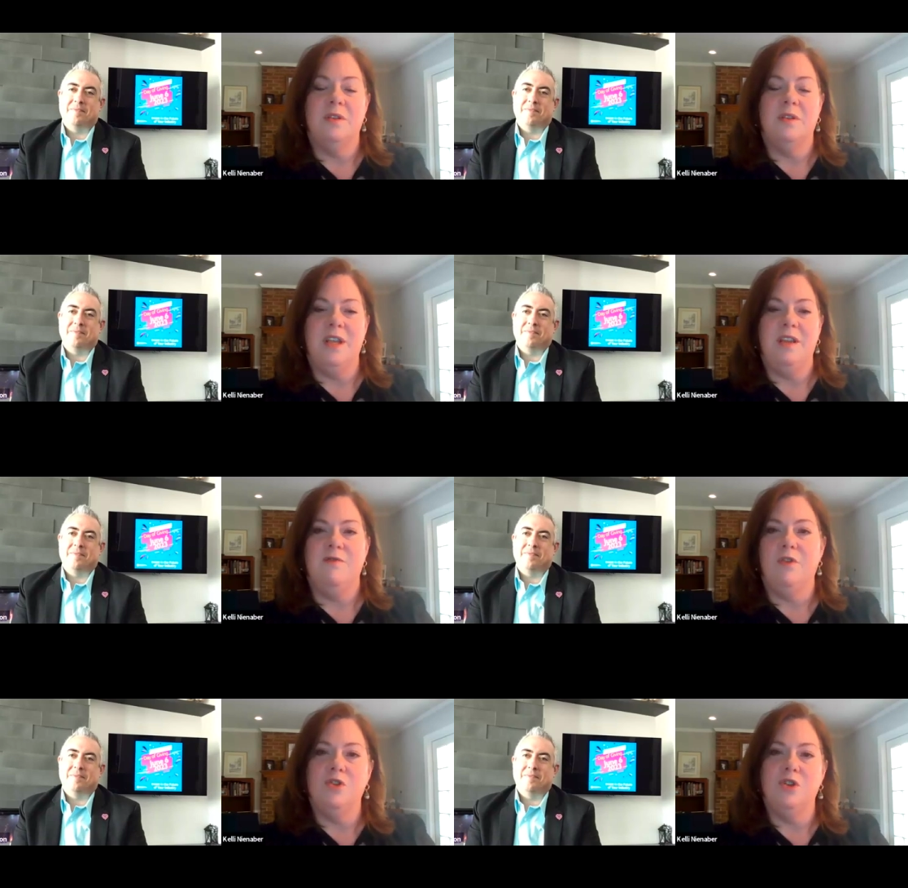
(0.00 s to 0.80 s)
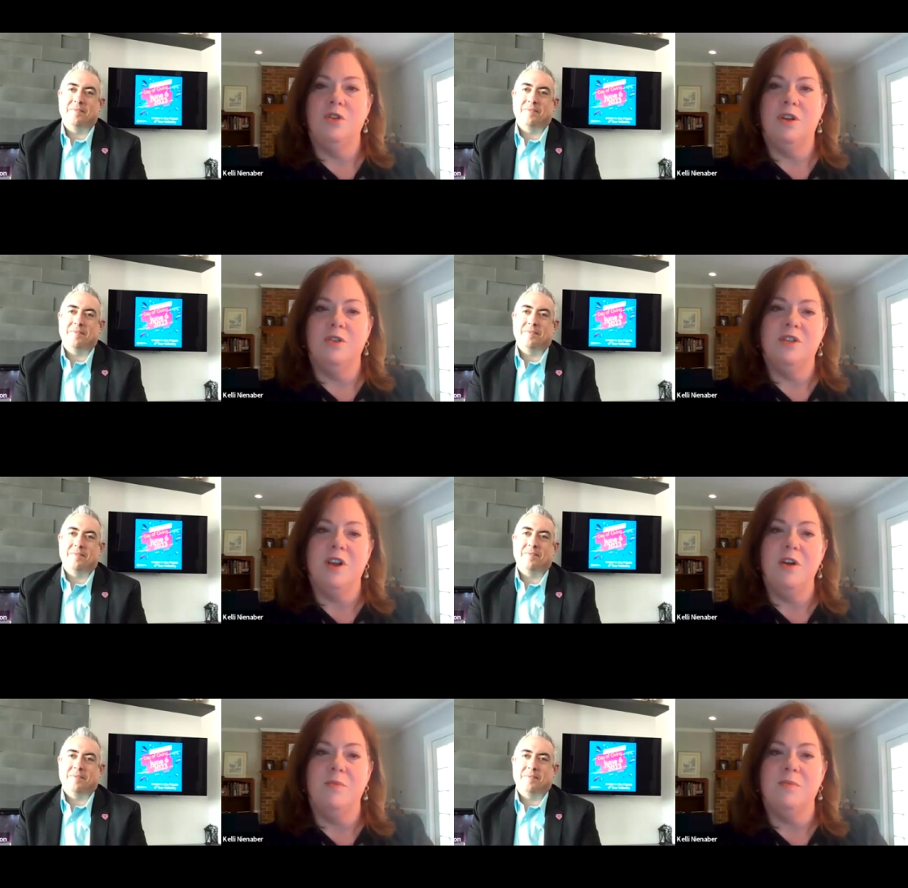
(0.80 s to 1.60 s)
Speaker 1: the future years to
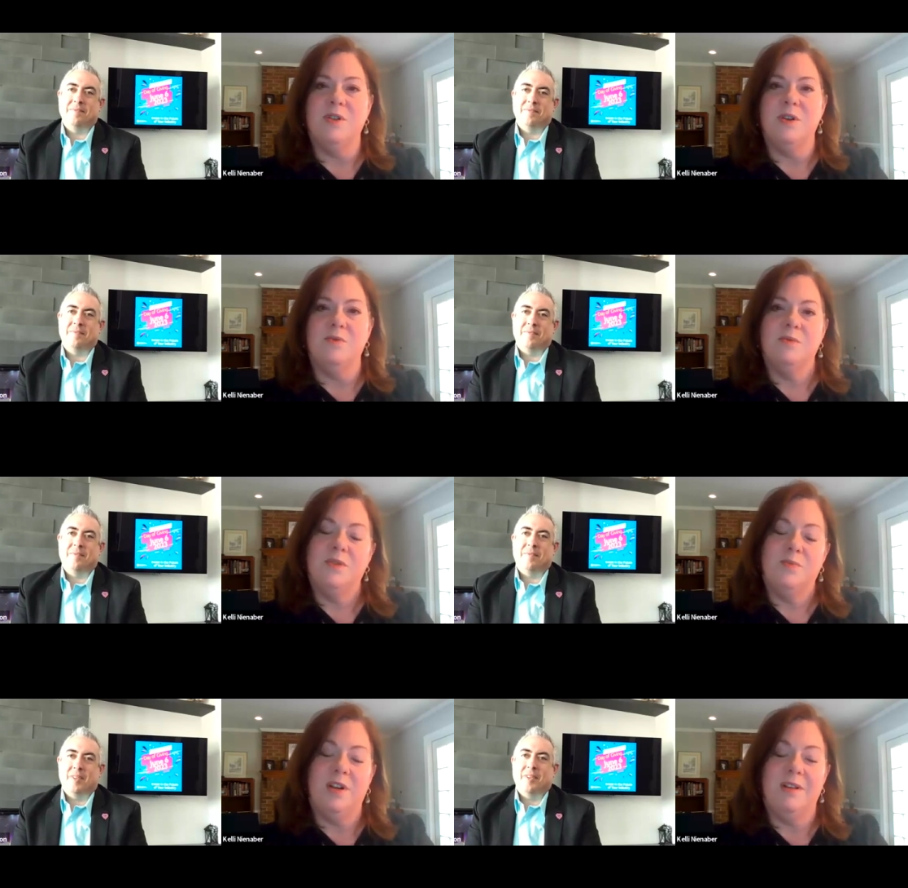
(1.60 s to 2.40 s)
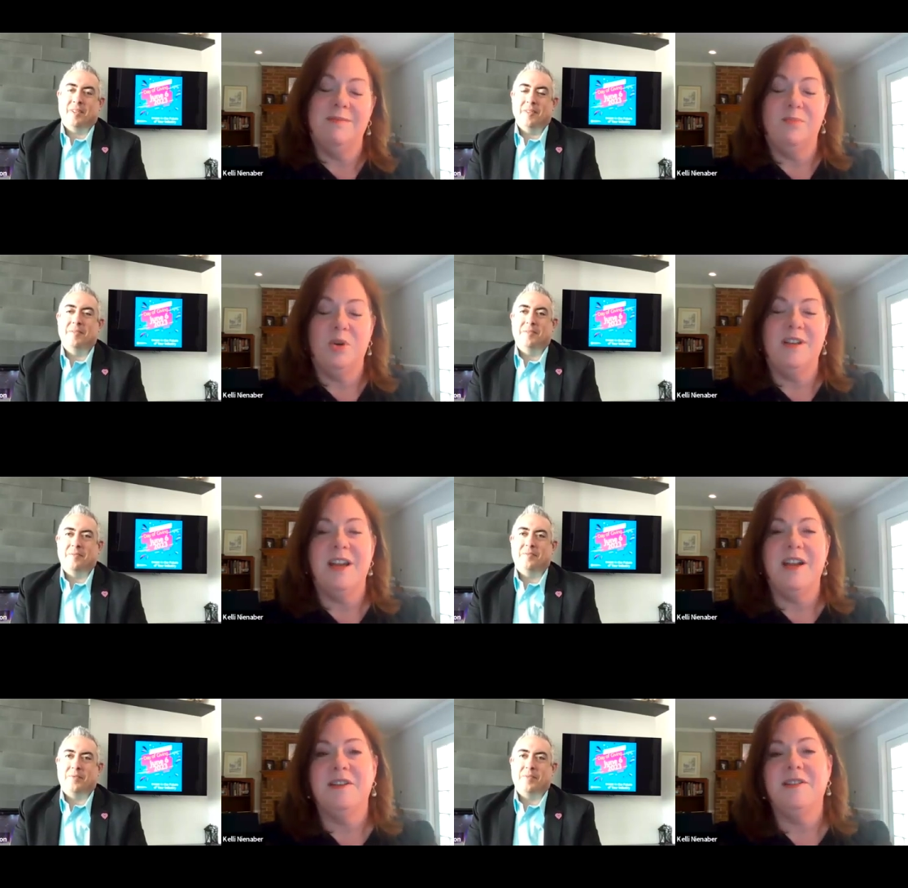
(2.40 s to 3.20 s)
come. So it's pretty pretty
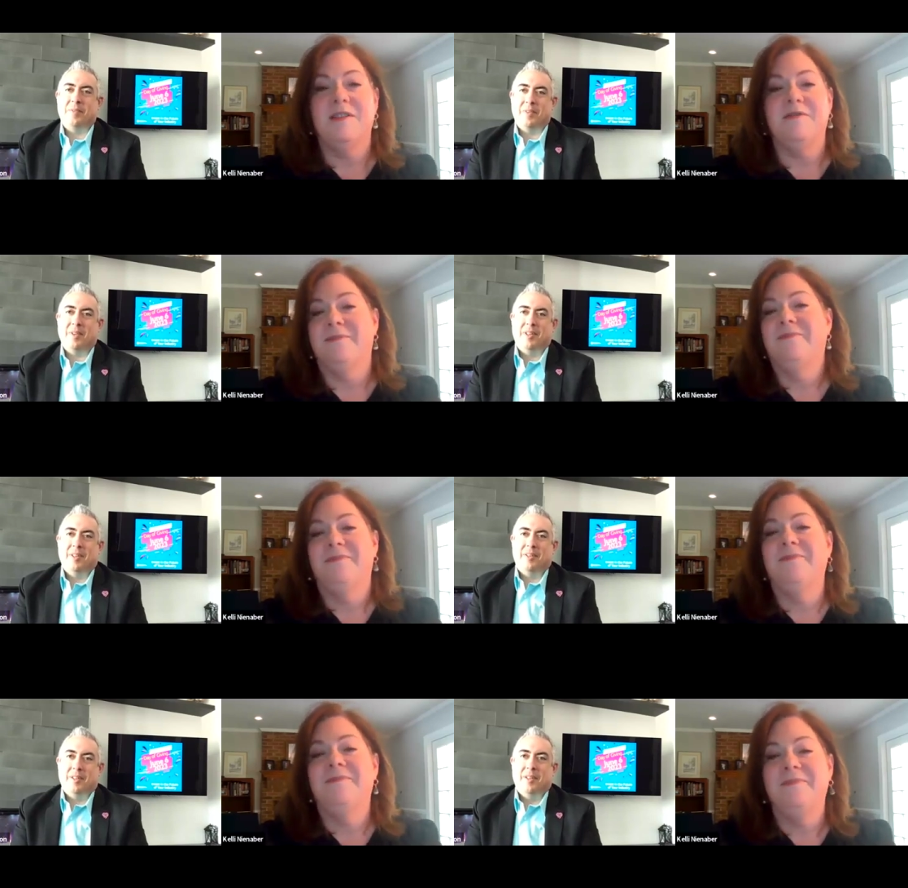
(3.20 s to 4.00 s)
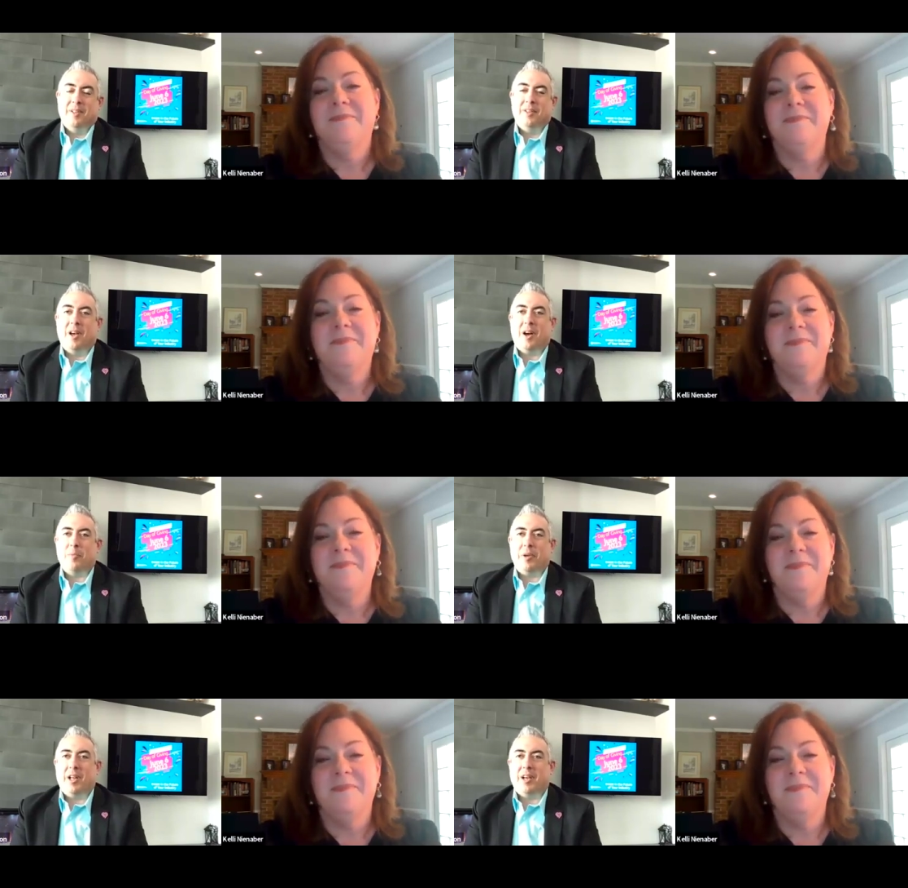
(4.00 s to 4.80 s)
exciting stuff.
Speaker 2: No, I
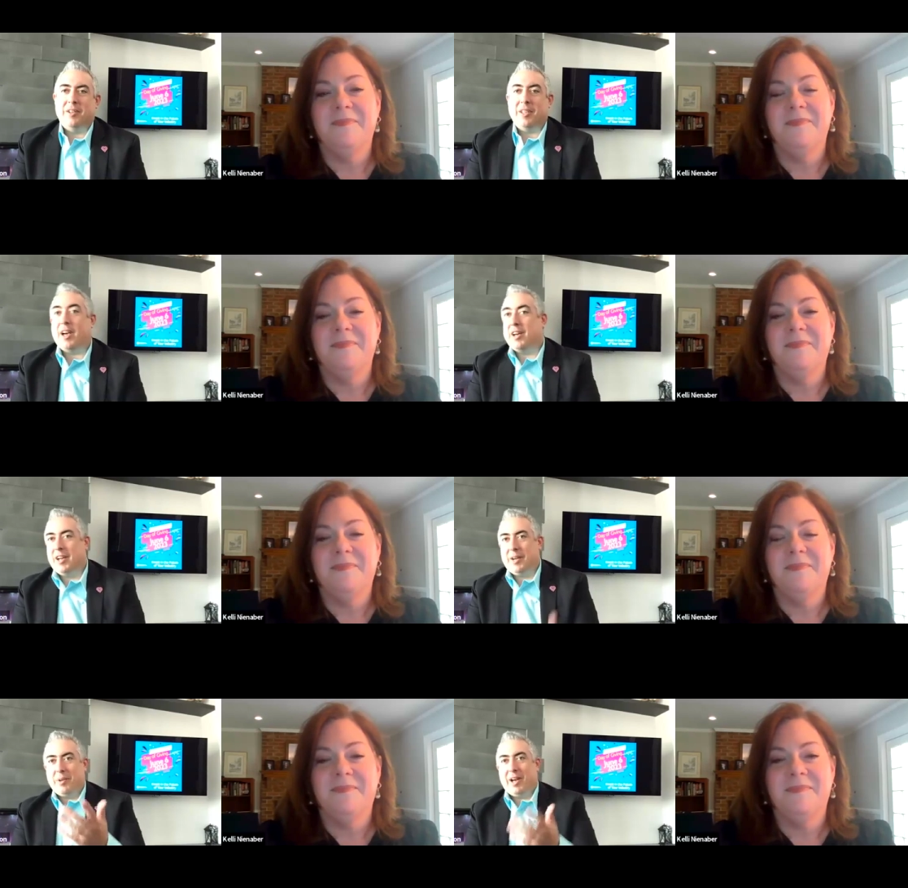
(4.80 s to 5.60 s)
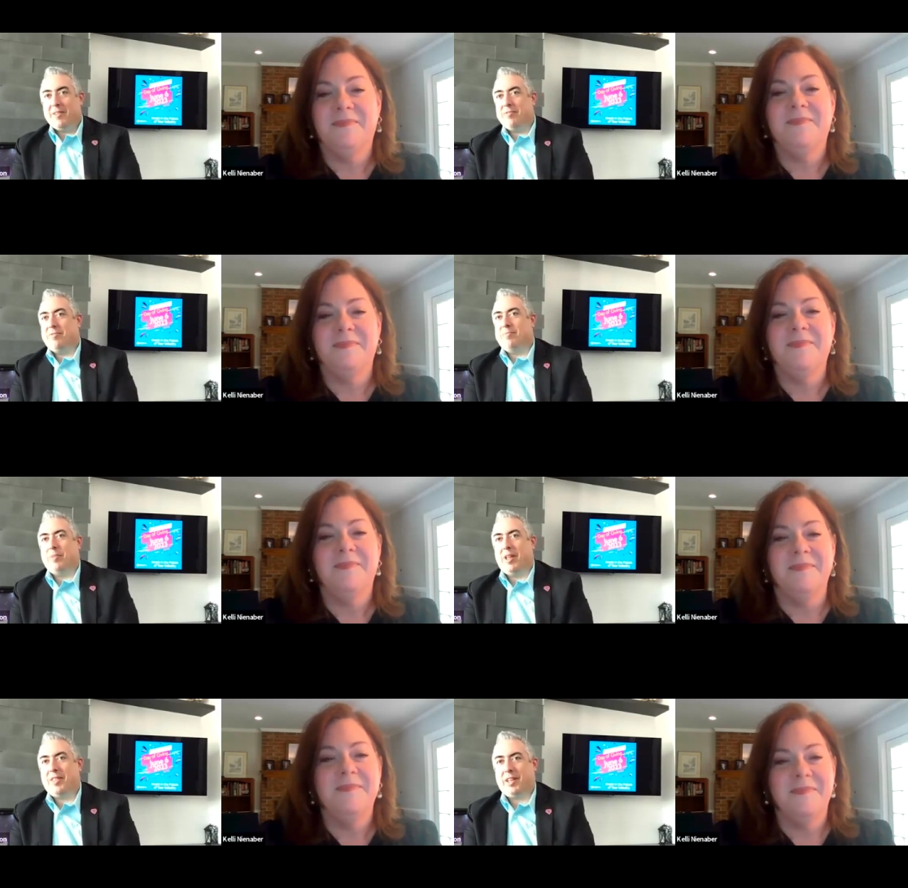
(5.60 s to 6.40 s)
mean, uh, yeah, I mean, I've
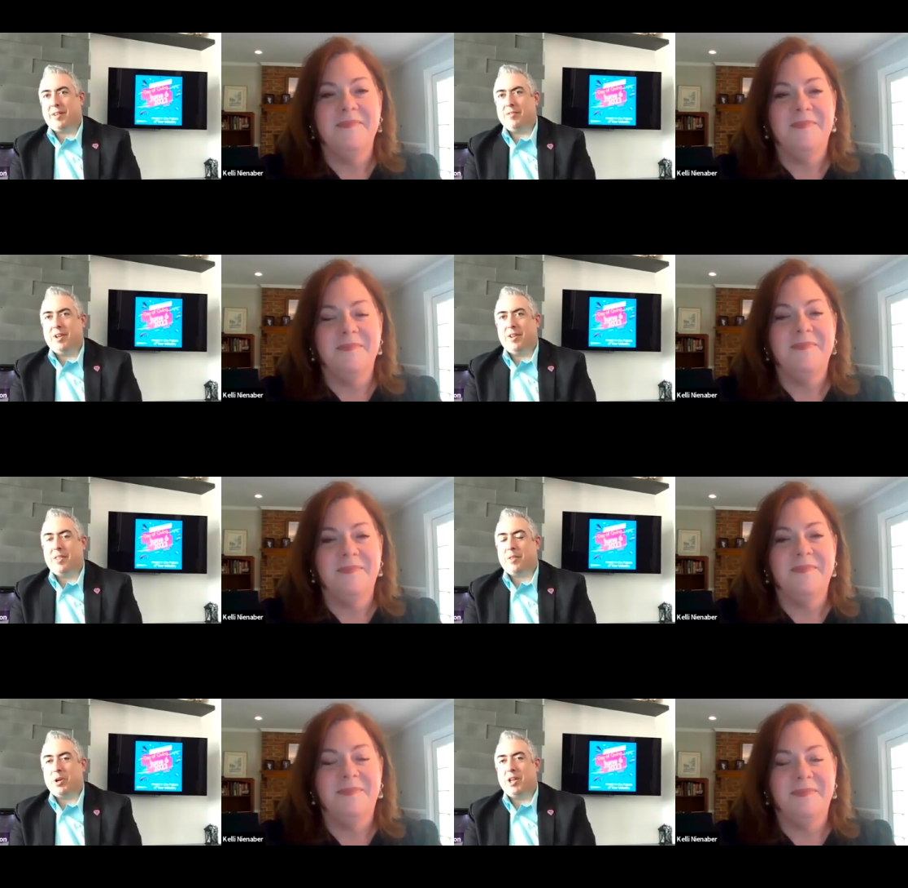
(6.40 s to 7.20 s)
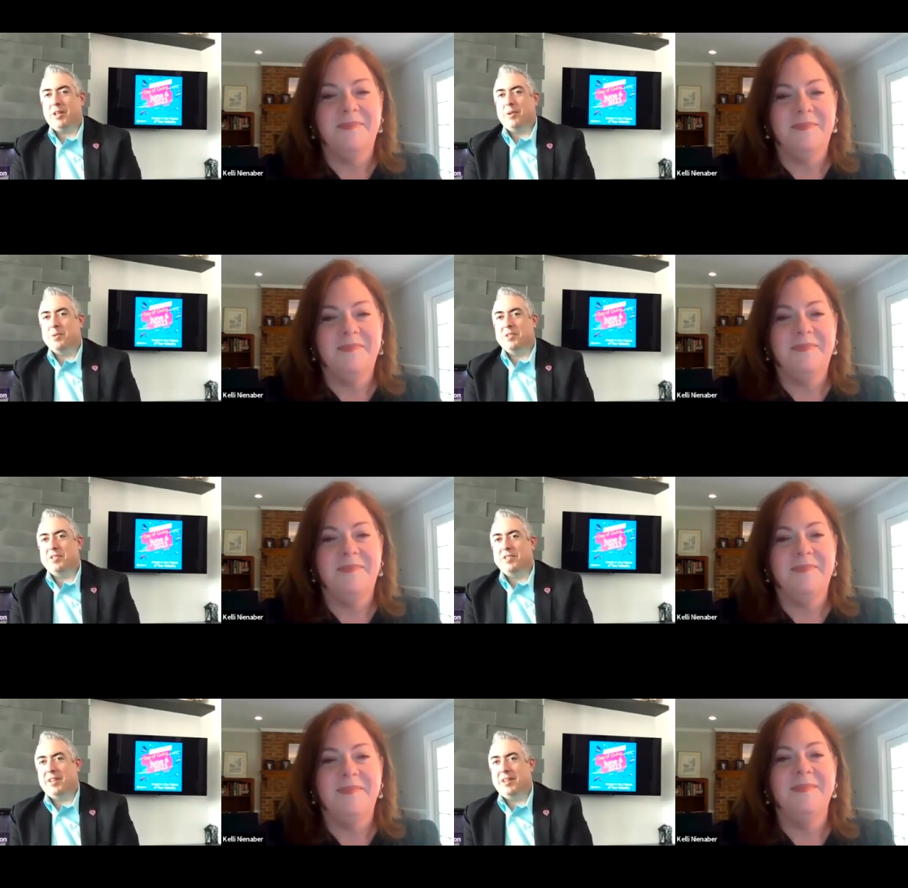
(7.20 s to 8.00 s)
I think I've done three of
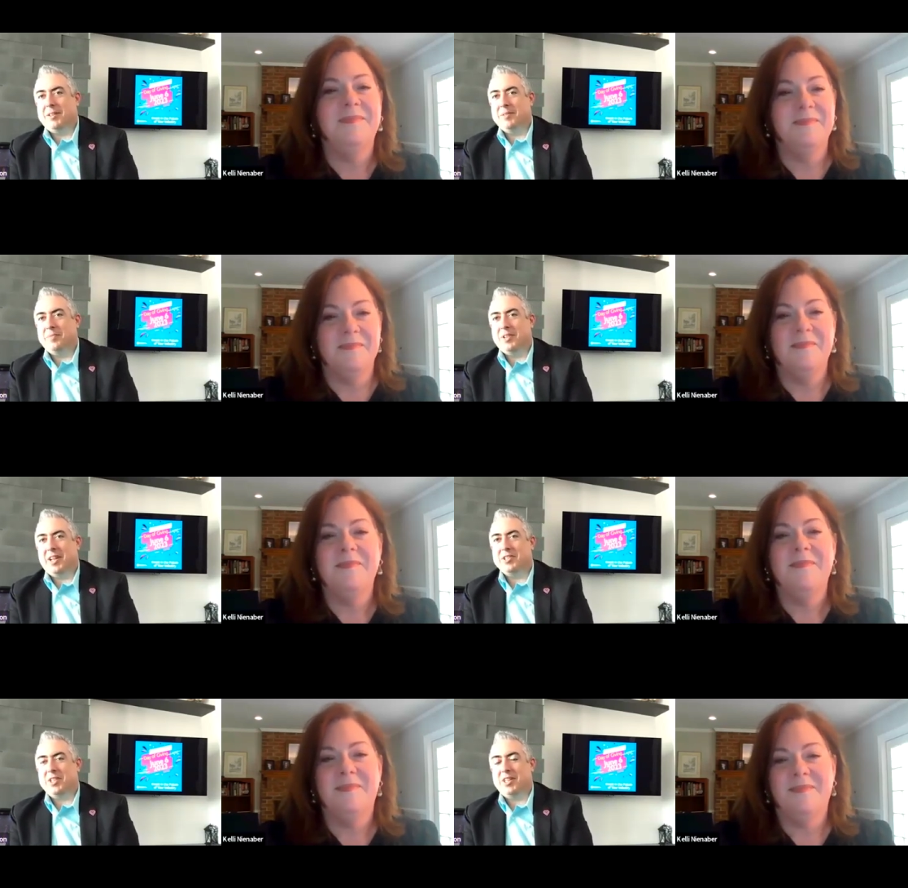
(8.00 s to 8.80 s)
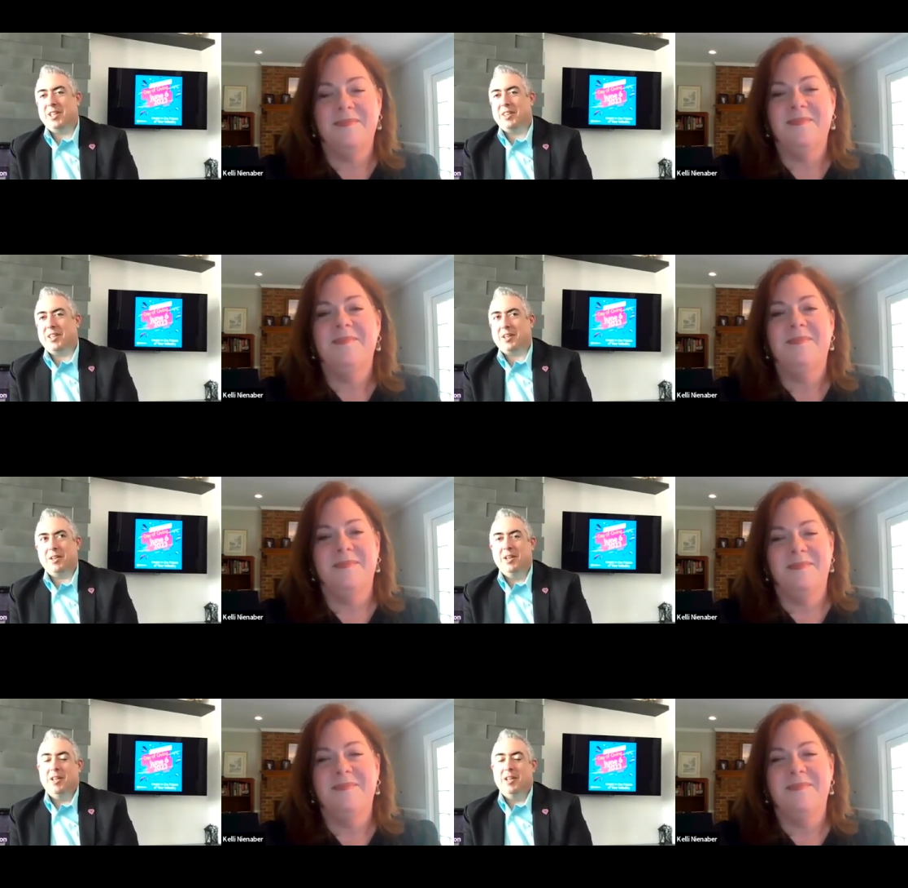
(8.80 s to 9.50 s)
those, um, mm-hmm. and I see. I think uh,